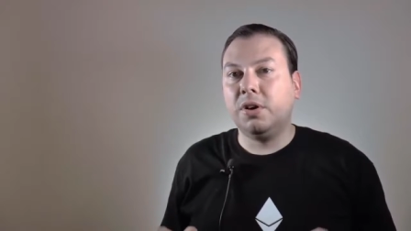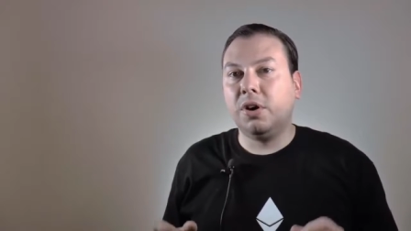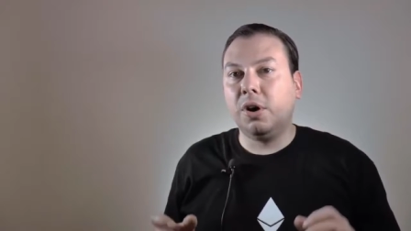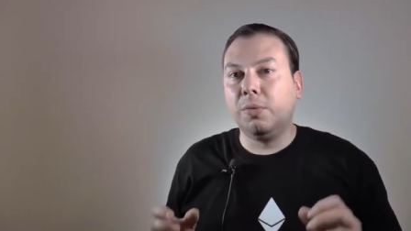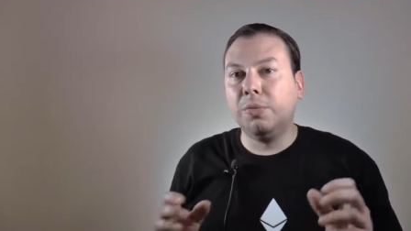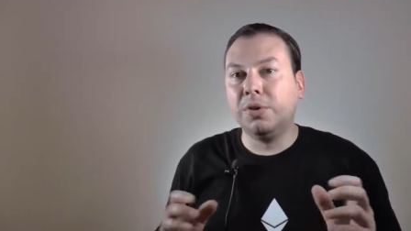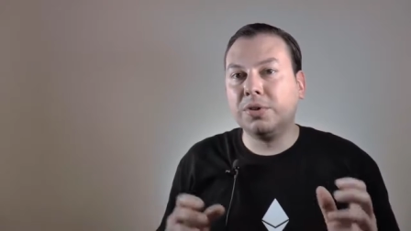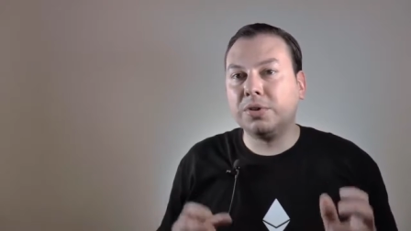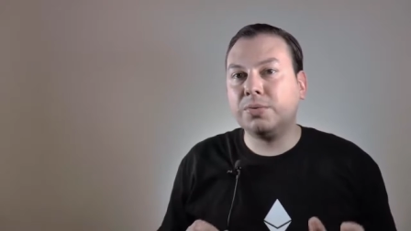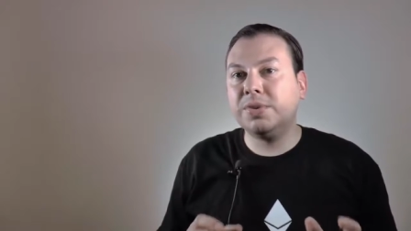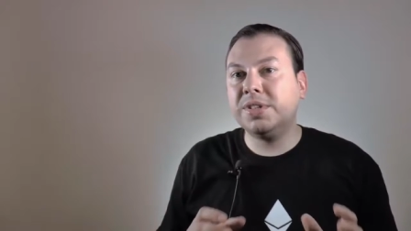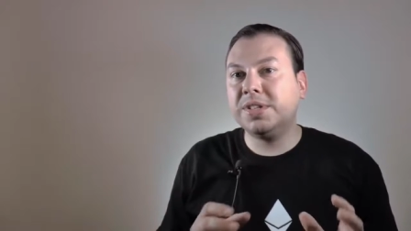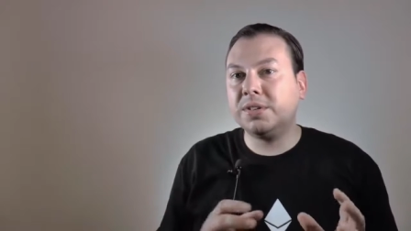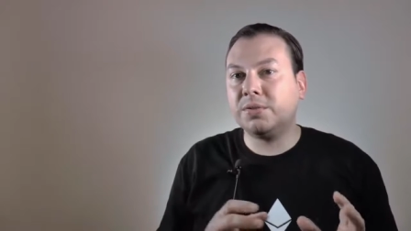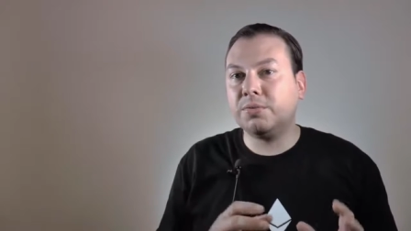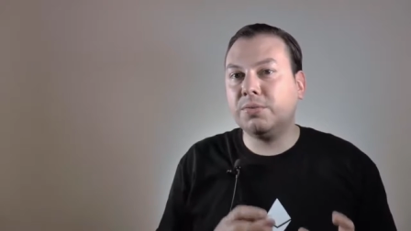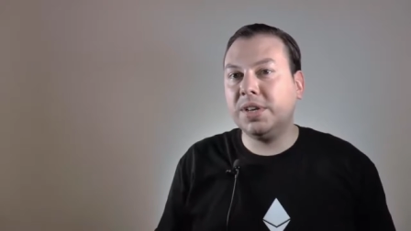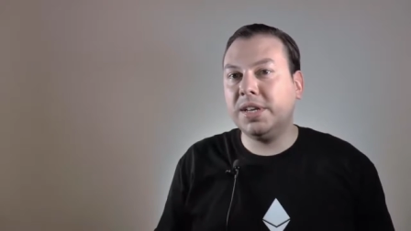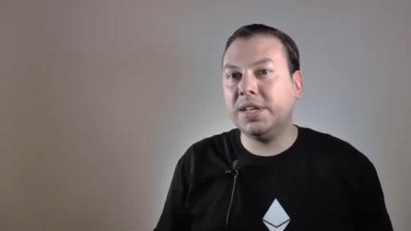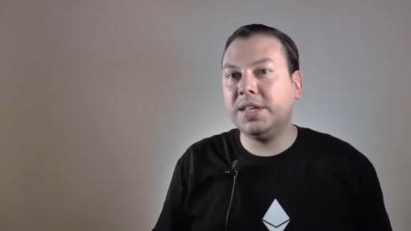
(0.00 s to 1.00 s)
Our most
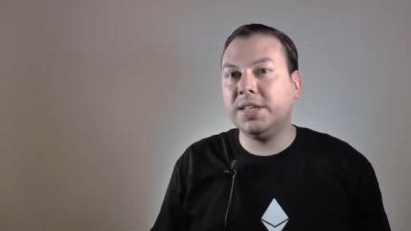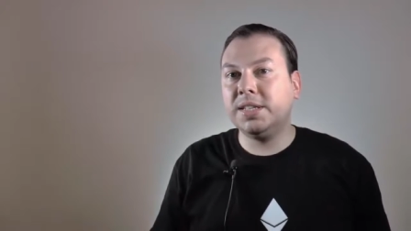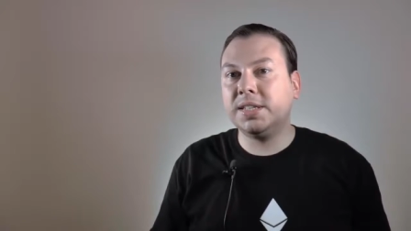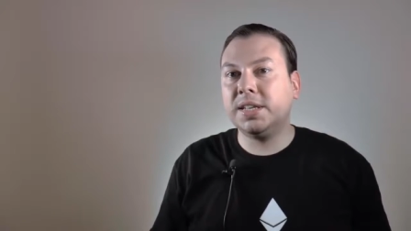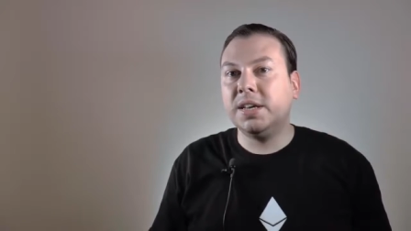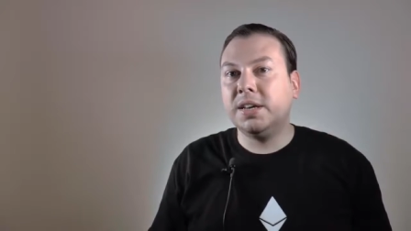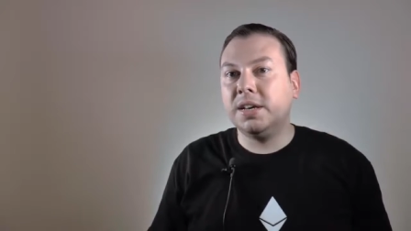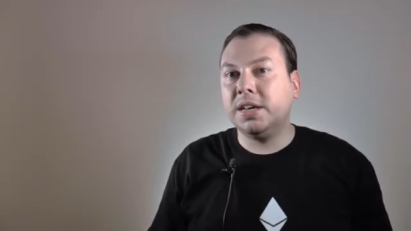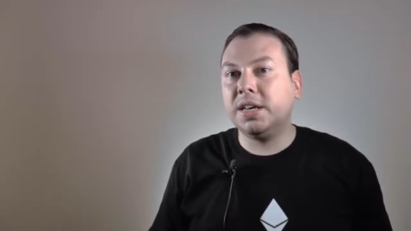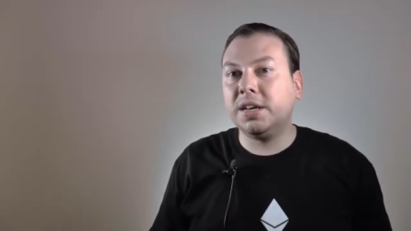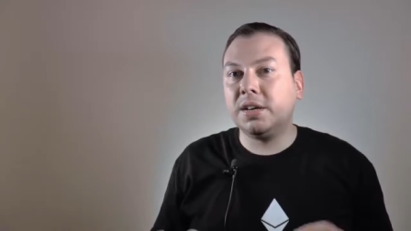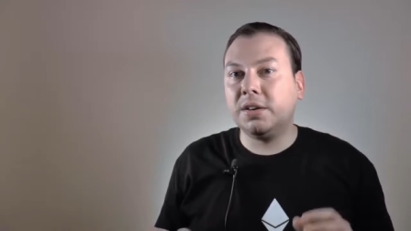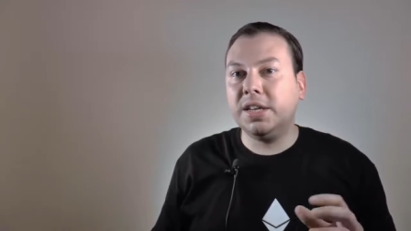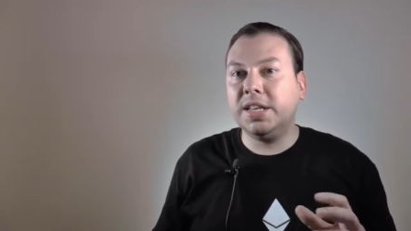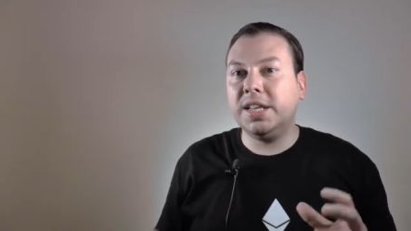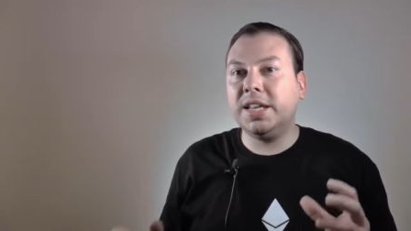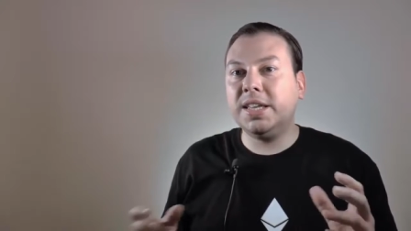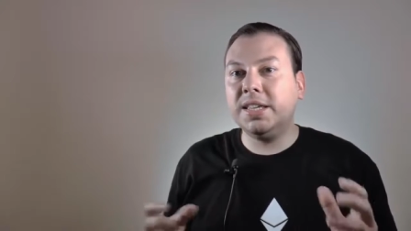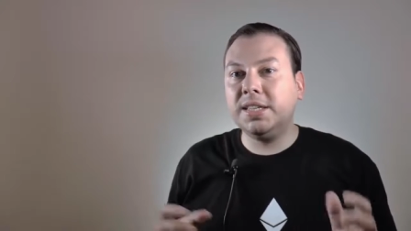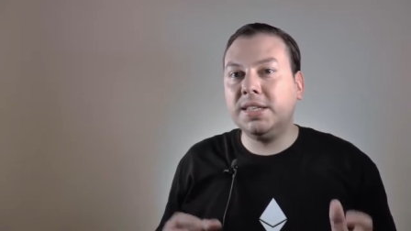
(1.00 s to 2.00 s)
recent release
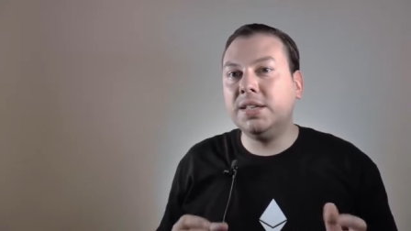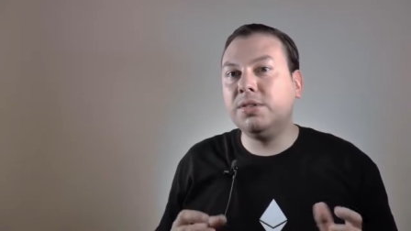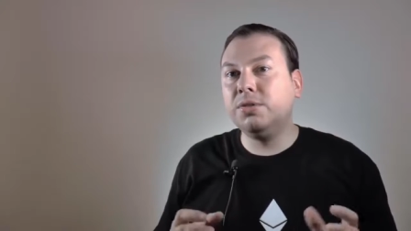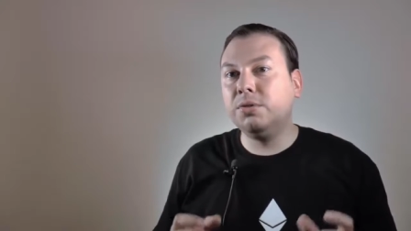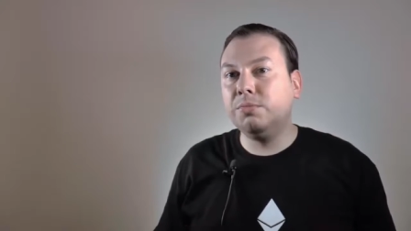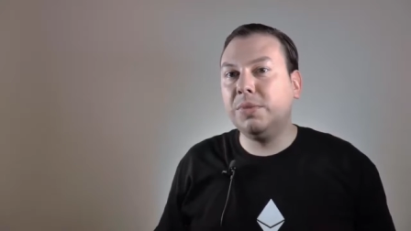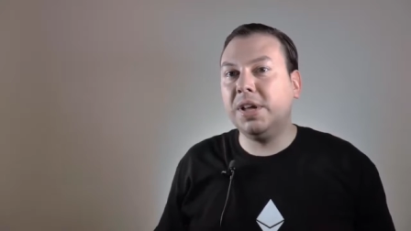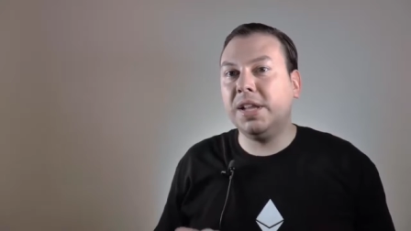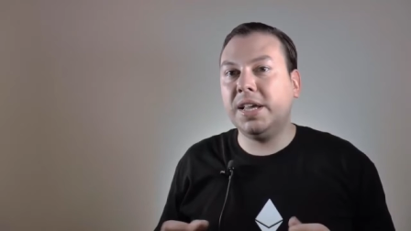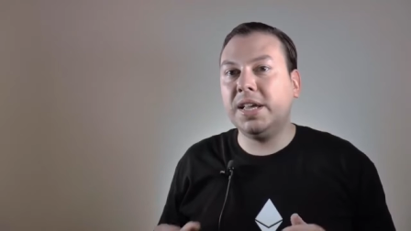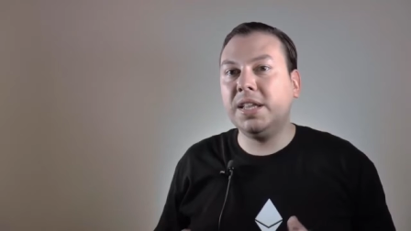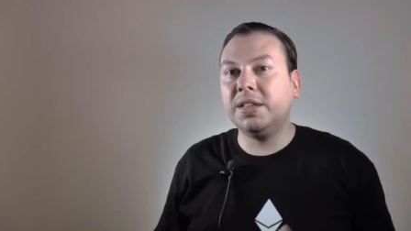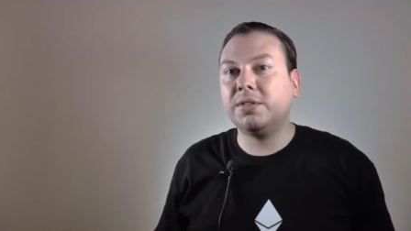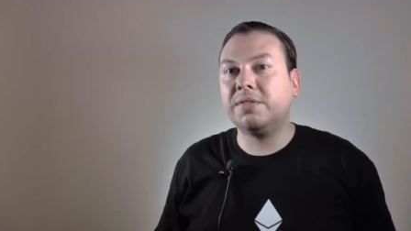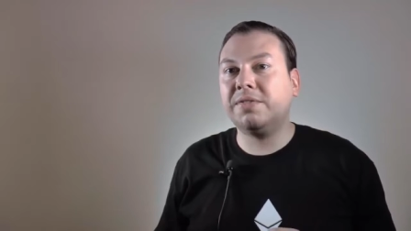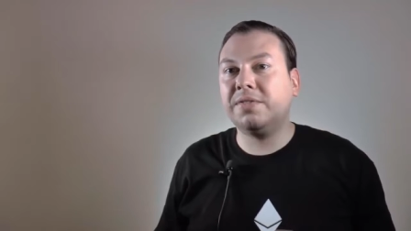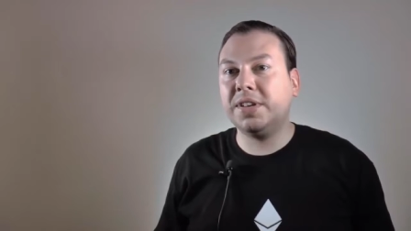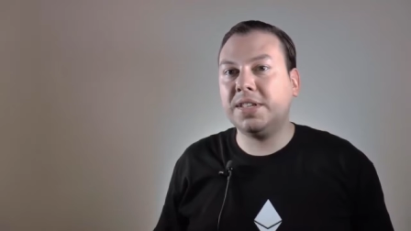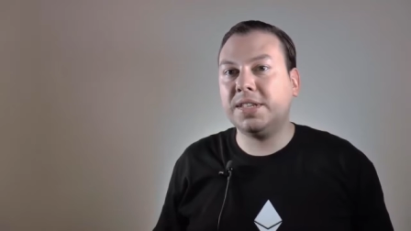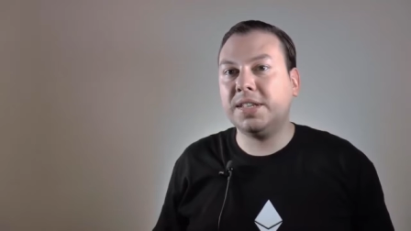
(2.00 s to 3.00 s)
include the easy-to-build
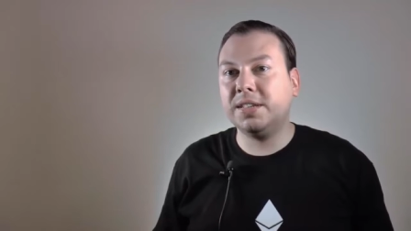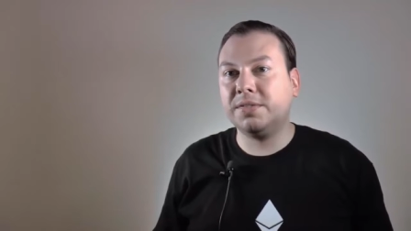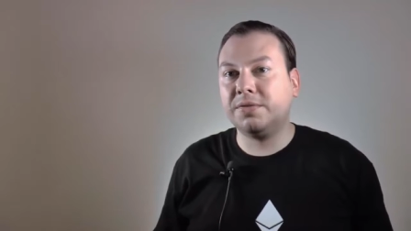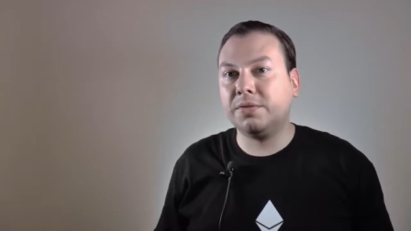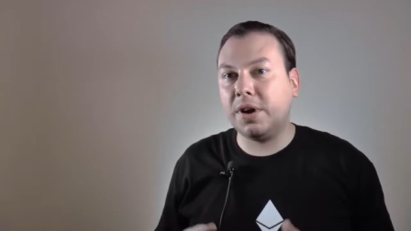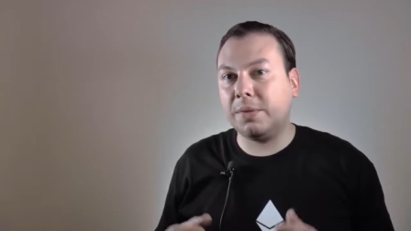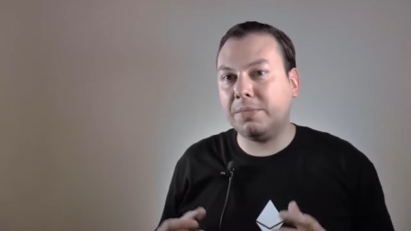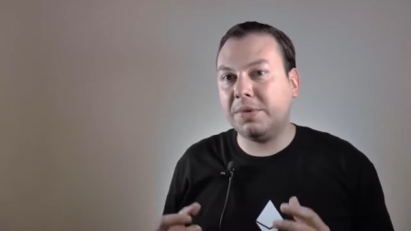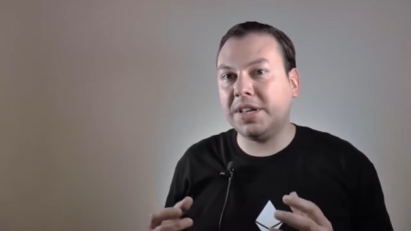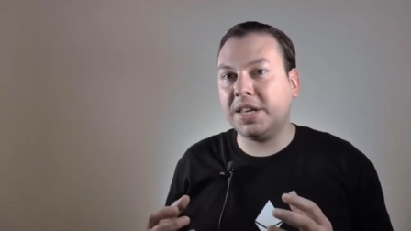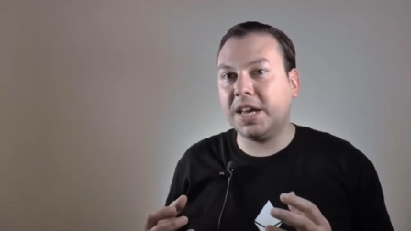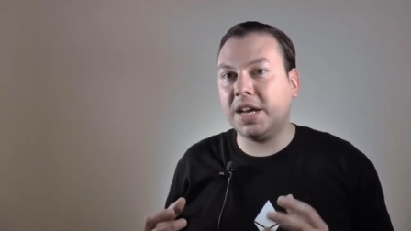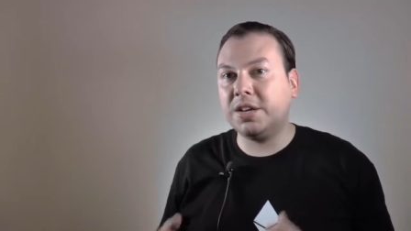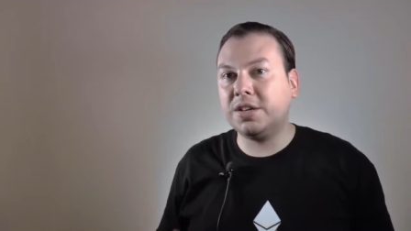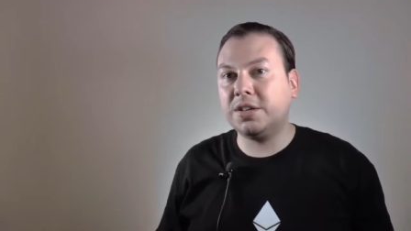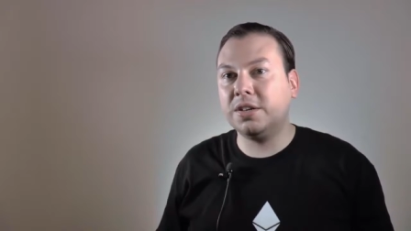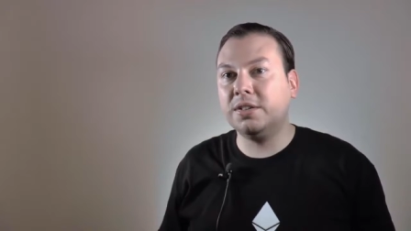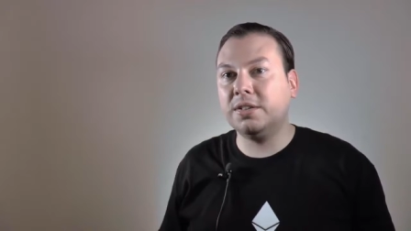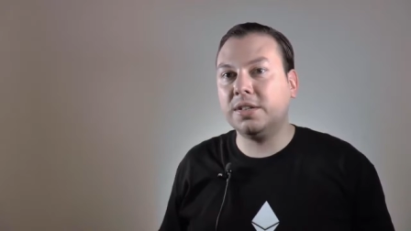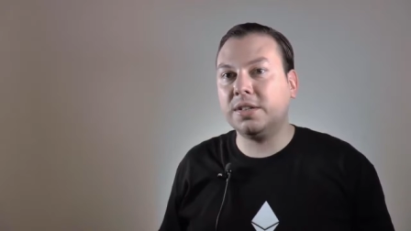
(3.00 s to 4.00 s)
interfaces for
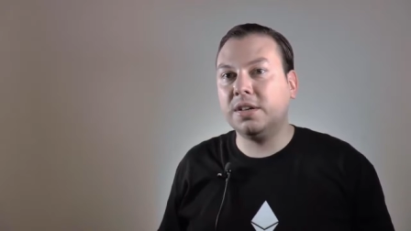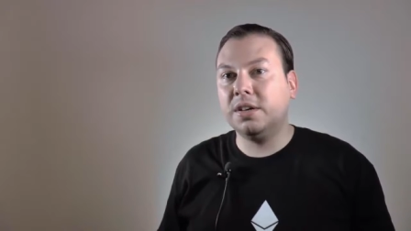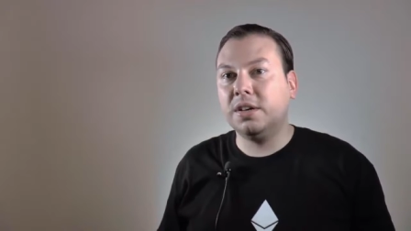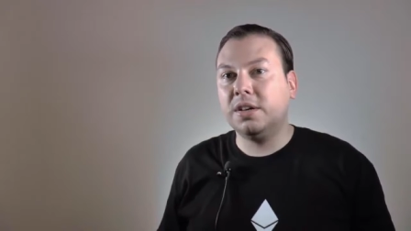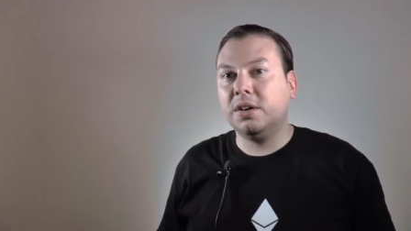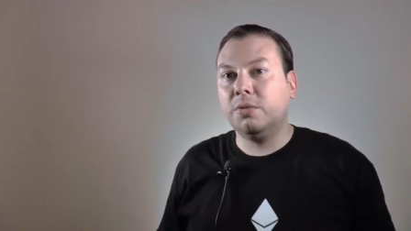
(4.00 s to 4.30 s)
applications,